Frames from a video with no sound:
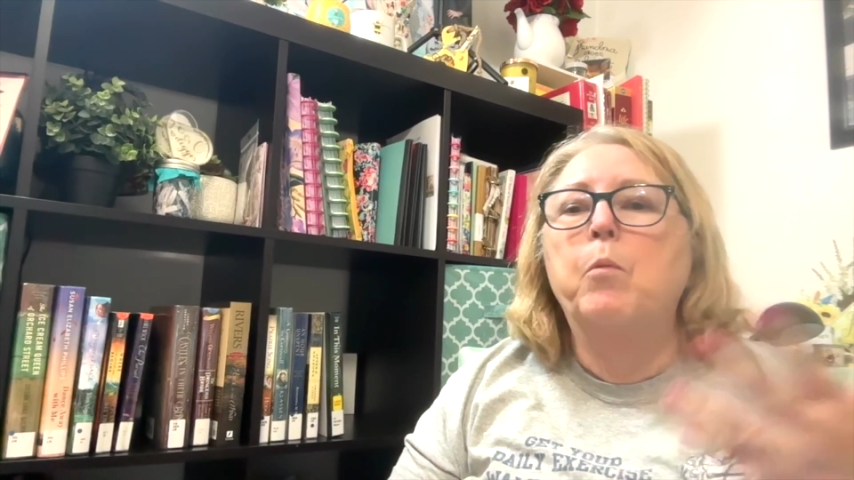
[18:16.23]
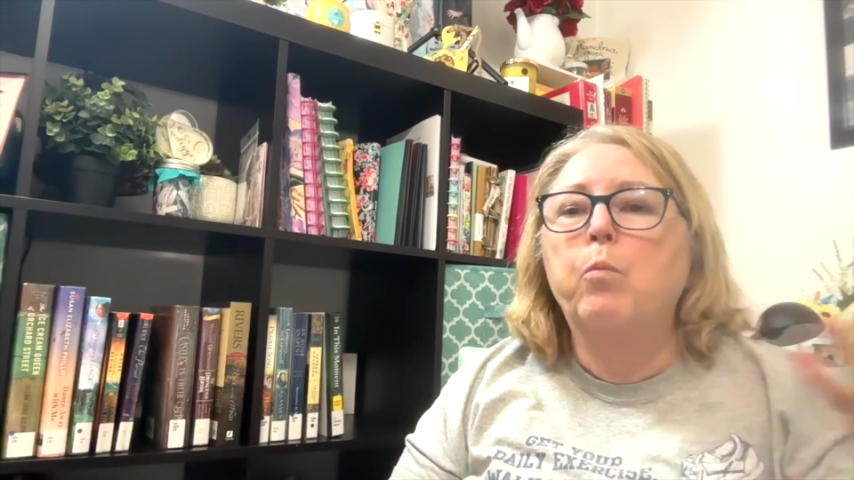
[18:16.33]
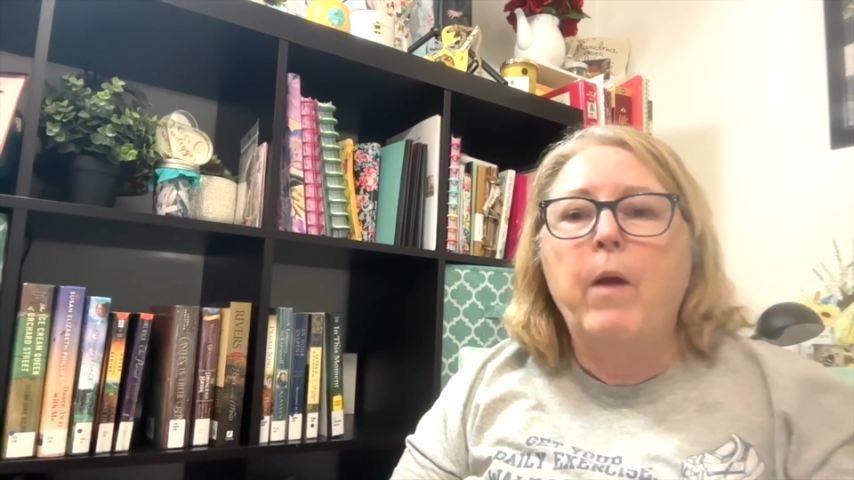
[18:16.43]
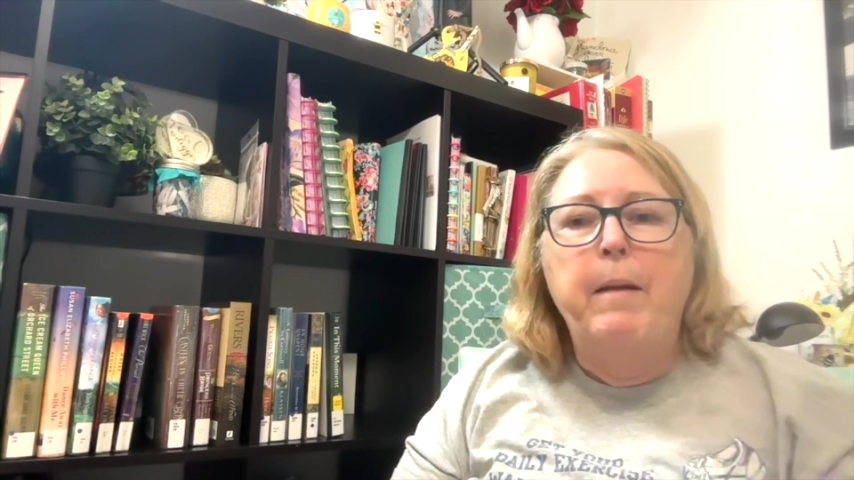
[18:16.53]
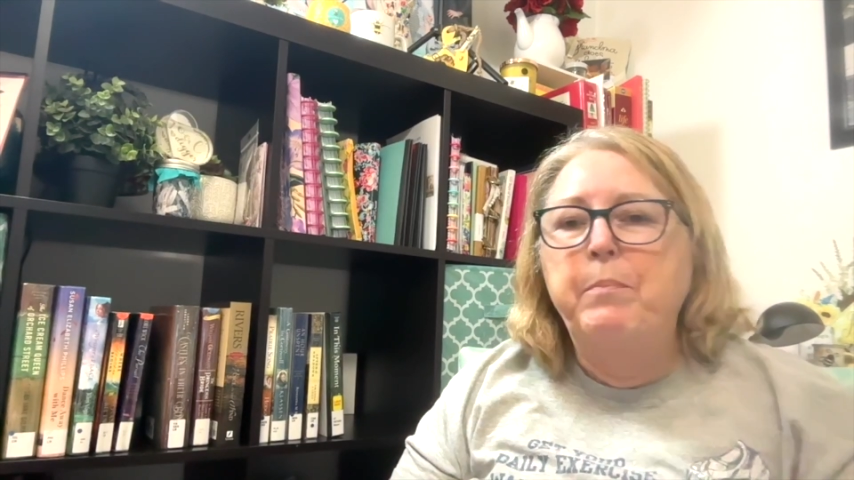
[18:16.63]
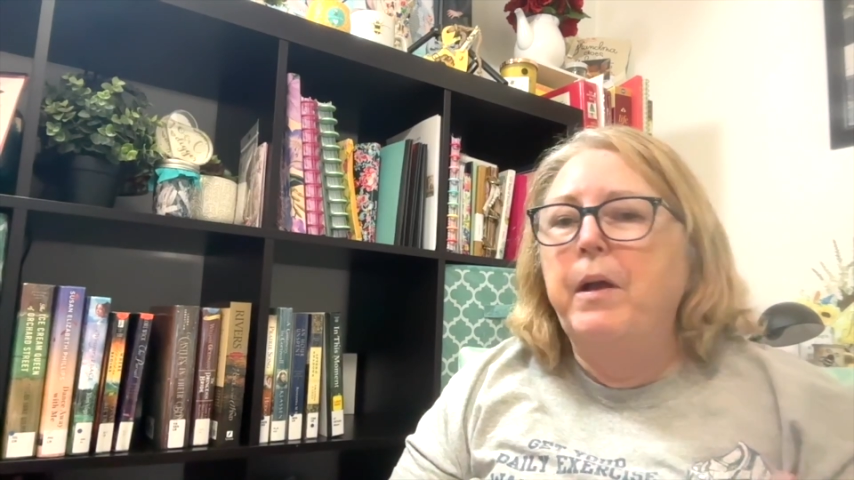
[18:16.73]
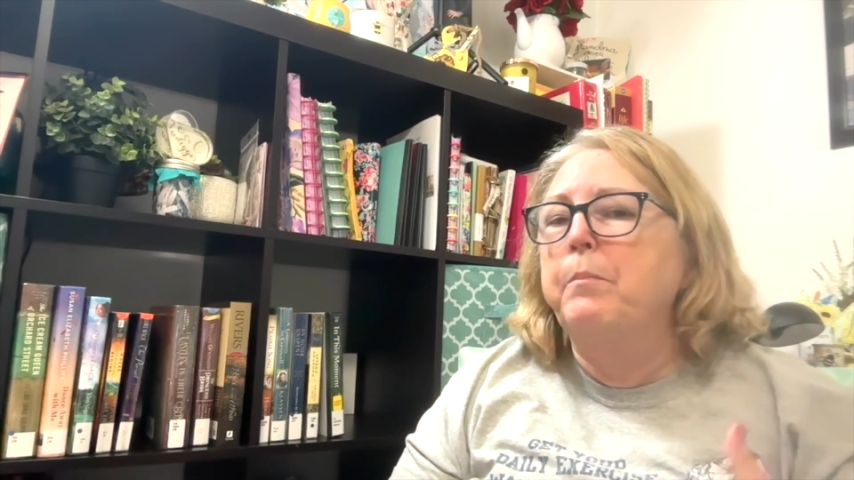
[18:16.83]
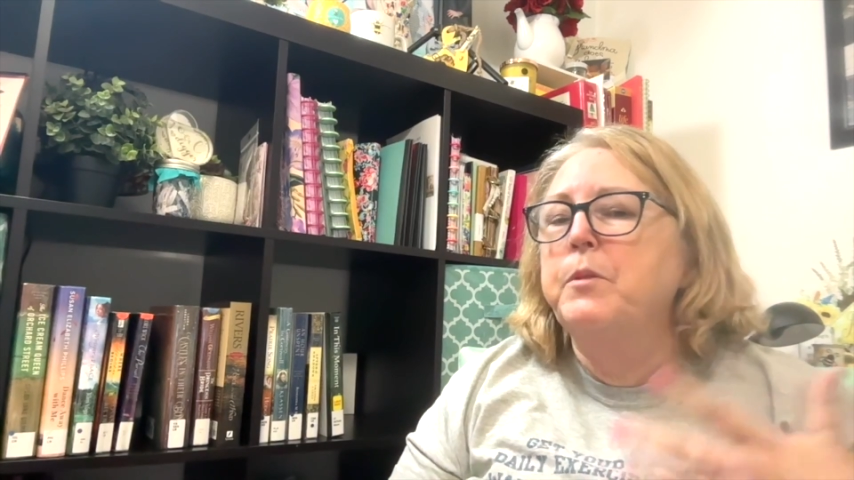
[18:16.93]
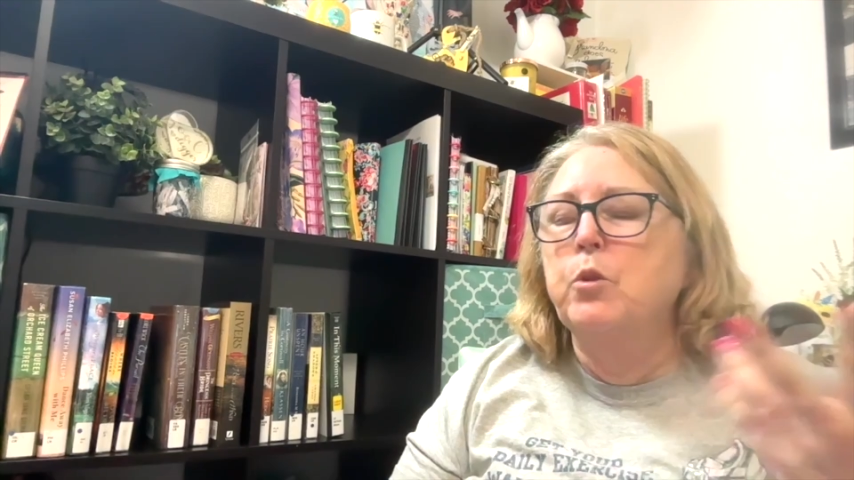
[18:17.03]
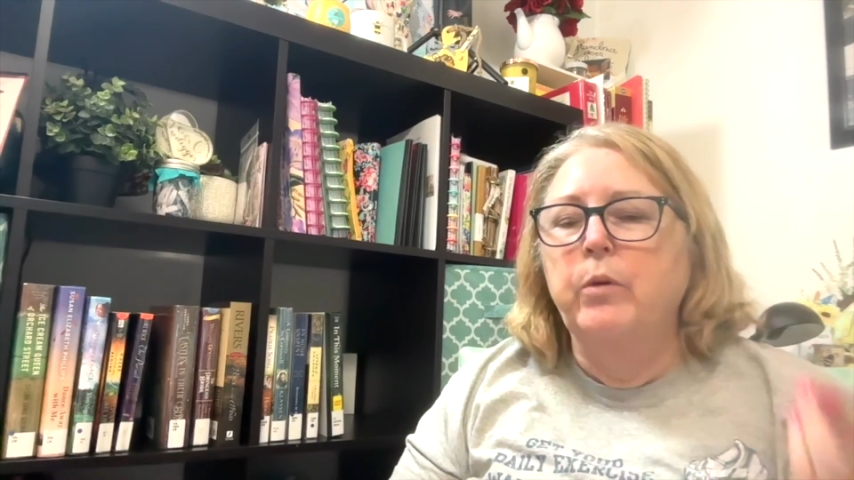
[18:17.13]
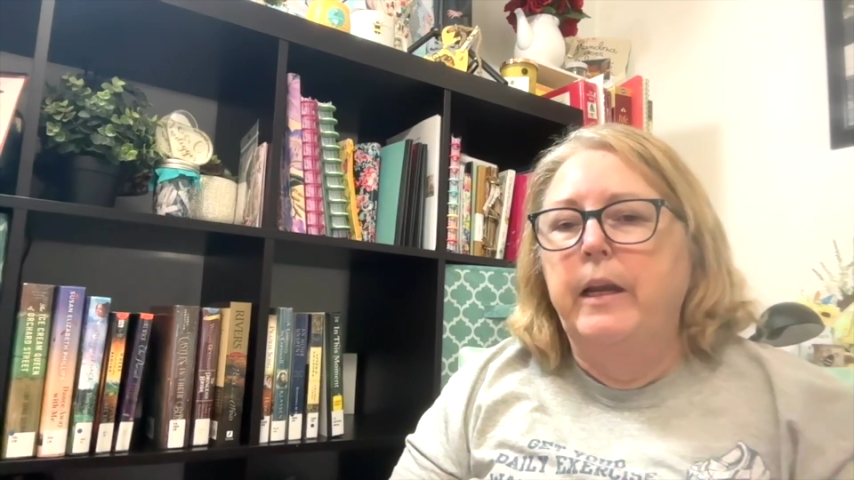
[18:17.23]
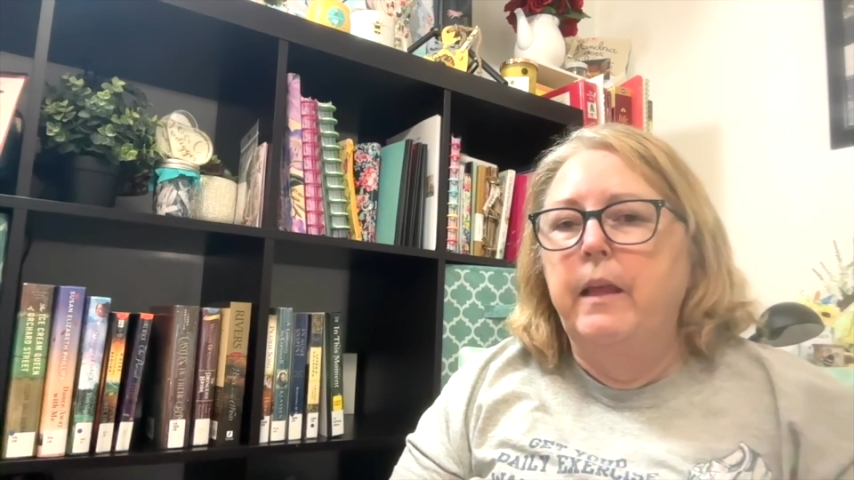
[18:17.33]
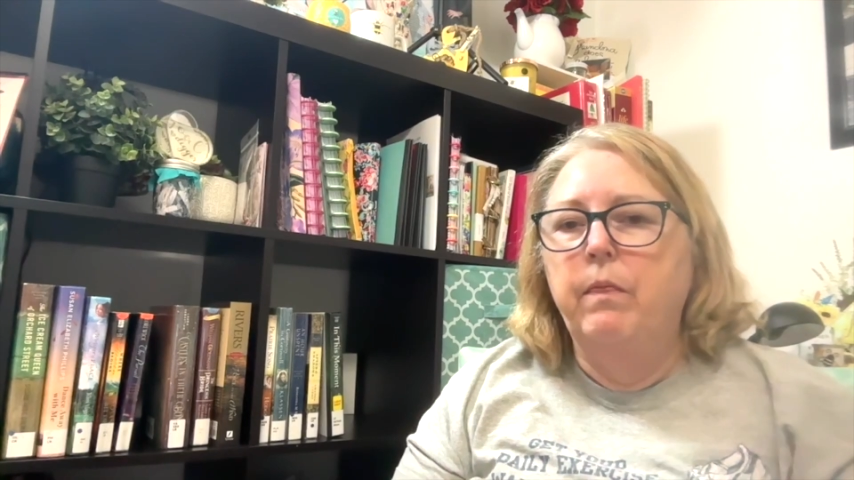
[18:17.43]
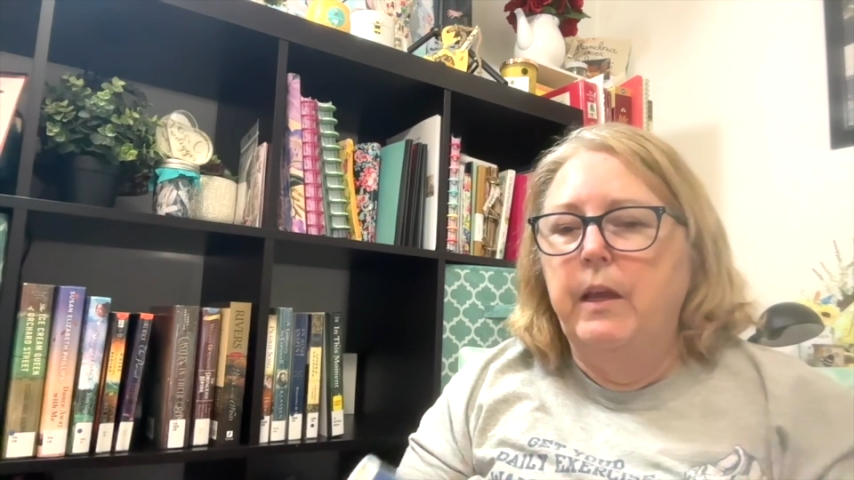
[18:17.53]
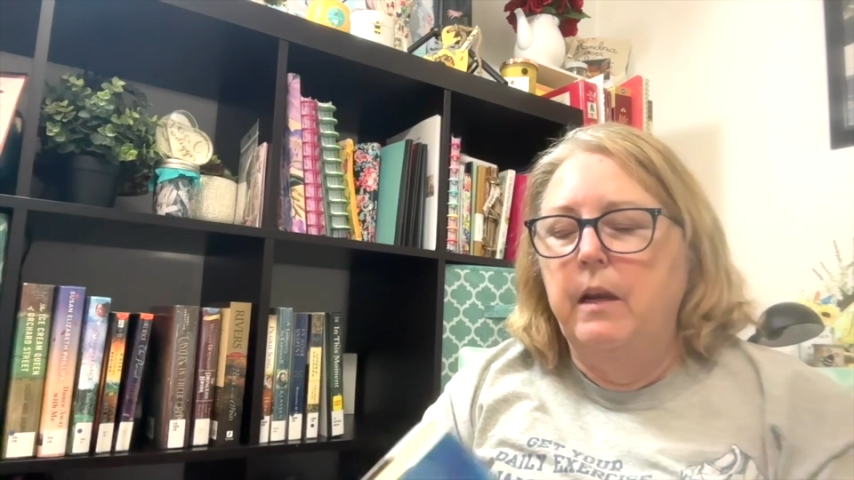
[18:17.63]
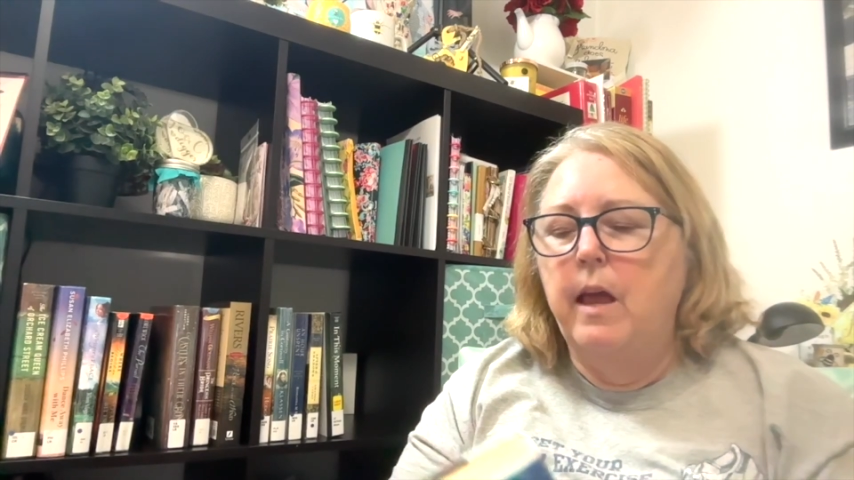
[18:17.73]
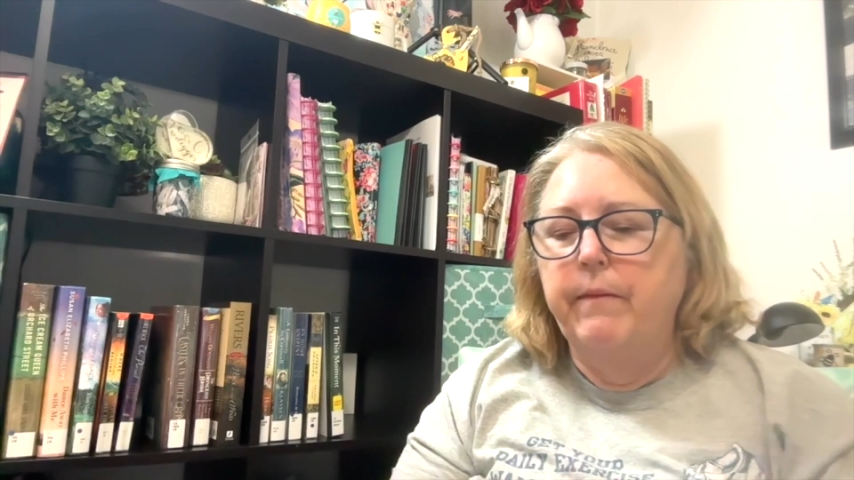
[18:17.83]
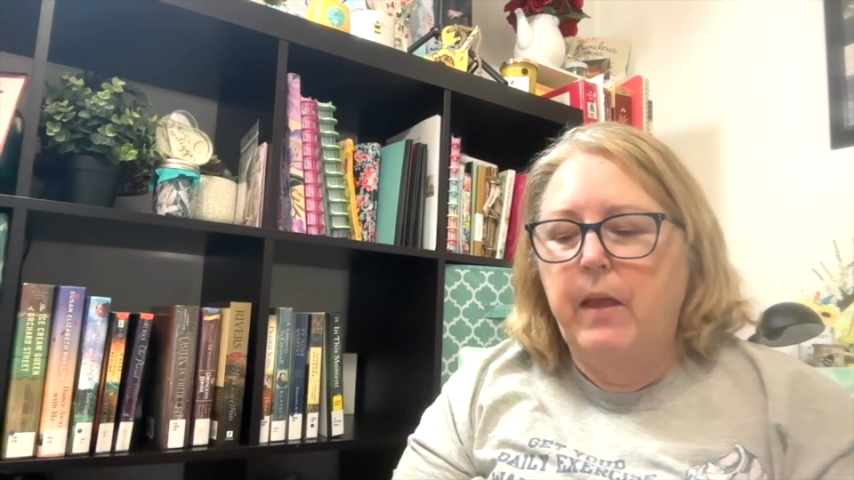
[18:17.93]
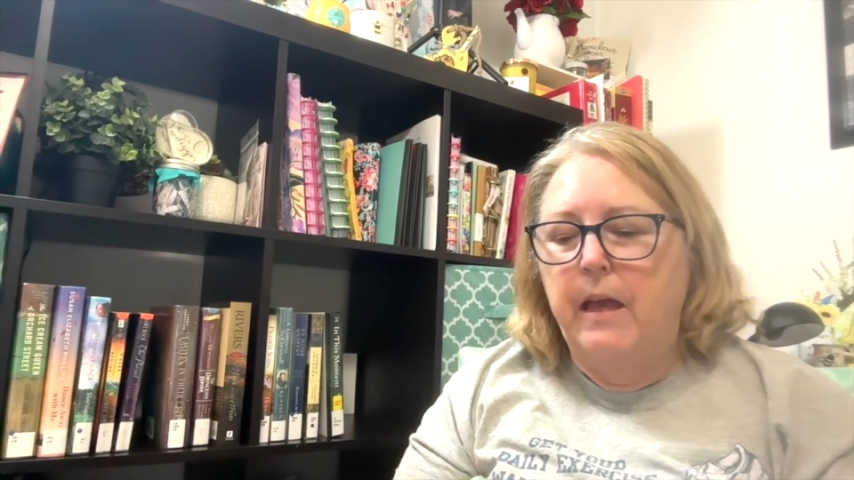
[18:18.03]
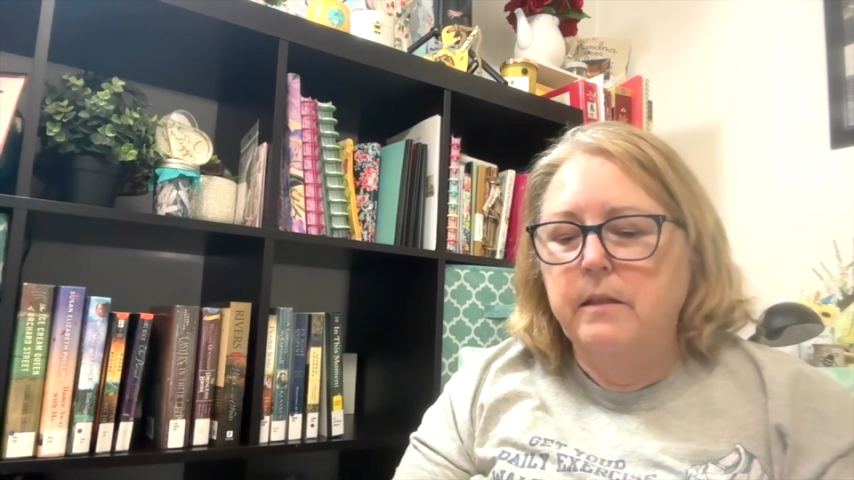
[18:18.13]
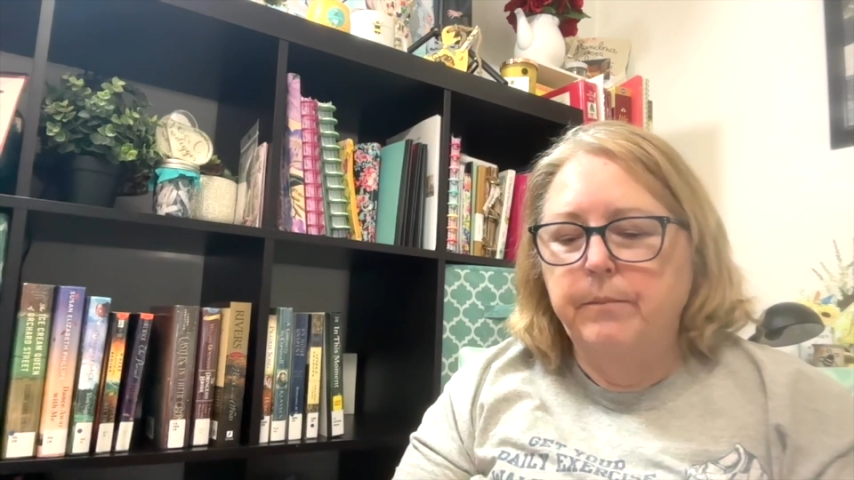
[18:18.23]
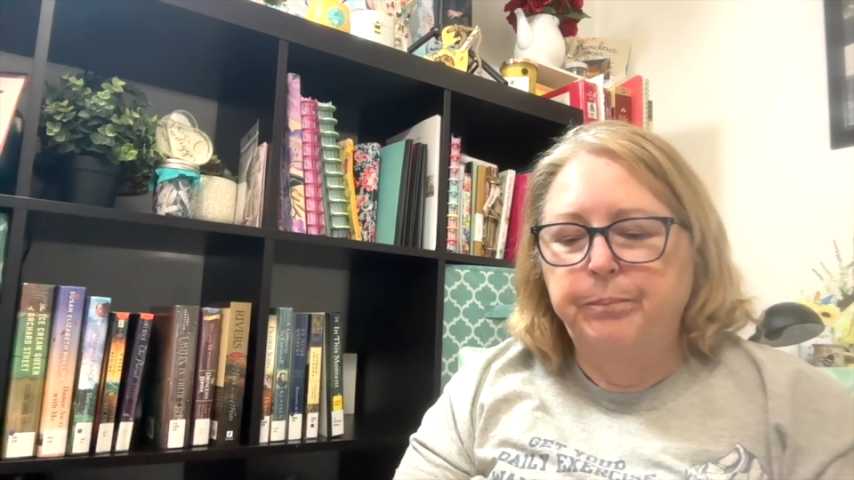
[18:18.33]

wrap-ups or anything like that.